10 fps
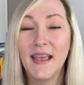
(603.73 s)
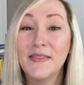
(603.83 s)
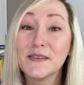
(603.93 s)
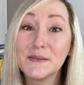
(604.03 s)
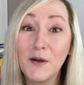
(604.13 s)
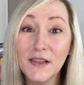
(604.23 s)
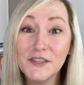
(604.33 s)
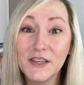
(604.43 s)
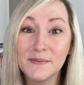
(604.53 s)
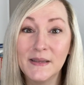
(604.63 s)
The small
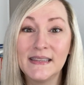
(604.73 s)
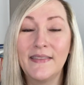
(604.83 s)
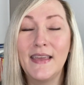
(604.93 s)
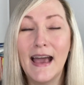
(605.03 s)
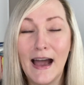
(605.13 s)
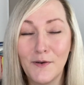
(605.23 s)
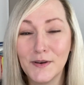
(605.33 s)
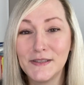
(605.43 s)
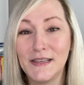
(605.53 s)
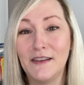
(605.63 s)
adjustments and the
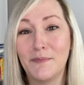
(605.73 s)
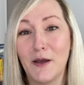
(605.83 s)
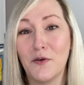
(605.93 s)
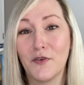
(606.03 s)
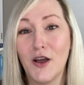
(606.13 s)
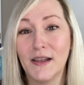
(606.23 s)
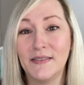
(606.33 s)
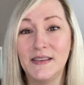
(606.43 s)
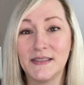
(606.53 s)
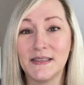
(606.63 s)
hours saved by overhauling
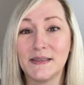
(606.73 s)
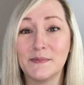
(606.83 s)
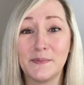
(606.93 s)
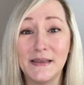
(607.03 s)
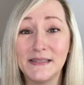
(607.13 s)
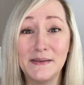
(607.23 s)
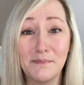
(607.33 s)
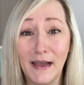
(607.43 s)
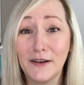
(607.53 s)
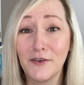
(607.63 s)
these systems might seem
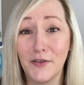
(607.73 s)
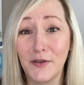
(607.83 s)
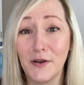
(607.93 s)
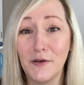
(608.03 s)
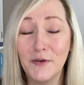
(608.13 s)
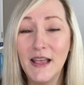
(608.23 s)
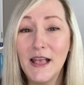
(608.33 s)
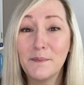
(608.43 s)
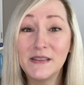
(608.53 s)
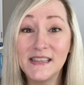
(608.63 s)
minor on their own,
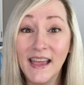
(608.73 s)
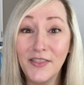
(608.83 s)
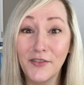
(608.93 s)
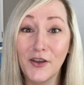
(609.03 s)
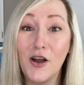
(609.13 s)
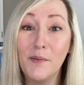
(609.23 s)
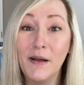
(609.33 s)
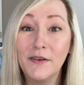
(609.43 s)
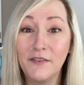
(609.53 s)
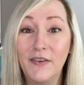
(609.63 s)
but together the
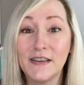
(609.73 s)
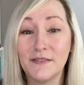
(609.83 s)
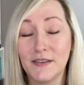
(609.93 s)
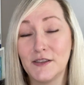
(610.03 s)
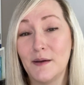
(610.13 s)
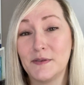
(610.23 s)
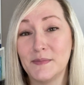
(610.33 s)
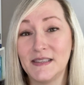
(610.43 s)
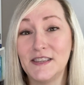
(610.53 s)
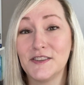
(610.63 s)
compound effect of this
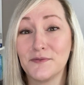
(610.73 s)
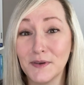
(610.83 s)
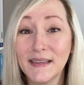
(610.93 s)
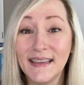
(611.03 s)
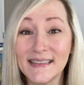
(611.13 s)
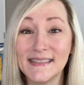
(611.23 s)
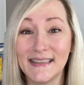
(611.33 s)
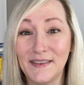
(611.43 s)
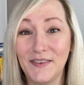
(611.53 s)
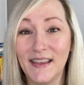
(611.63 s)
optimization really is
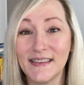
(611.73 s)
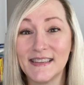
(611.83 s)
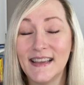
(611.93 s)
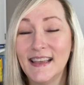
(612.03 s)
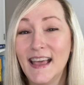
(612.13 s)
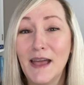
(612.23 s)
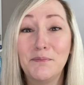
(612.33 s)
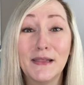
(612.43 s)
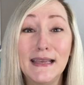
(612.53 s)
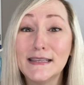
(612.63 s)
significant. And
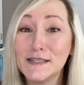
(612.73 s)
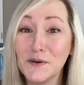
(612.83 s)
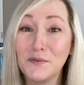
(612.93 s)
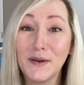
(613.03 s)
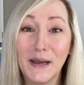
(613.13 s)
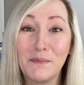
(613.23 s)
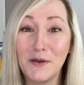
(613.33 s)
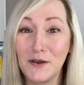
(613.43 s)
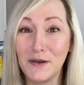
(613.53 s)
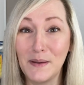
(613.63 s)
please don't forget about
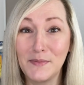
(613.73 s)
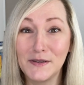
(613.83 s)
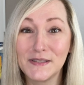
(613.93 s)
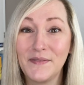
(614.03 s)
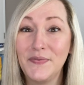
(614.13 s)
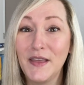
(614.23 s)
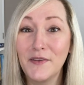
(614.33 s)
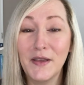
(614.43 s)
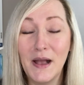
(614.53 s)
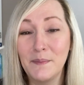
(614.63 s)
your numbers. They're
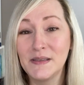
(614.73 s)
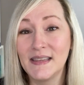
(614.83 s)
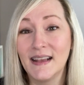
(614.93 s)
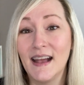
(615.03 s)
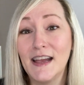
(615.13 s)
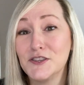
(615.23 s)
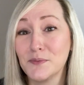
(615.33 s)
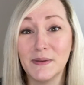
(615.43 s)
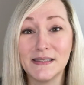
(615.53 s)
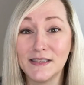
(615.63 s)
the compass that guide your
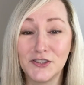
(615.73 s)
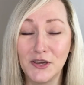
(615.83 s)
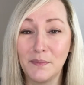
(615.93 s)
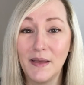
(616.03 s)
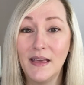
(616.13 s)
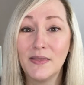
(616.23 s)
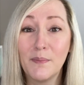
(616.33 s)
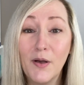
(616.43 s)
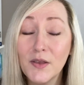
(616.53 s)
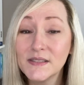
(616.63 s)
business ship, the
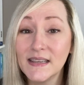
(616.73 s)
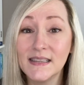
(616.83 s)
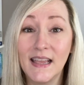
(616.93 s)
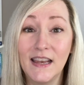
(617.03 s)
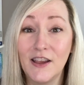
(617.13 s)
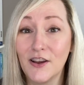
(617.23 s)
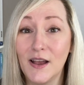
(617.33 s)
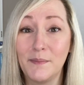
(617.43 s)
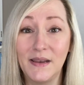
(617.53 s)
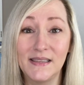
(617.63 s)
pulse indicating your
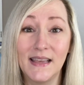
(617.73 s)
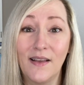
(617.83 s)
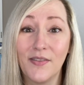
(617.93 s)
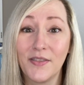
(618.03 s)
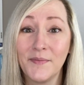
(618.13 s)
company's health.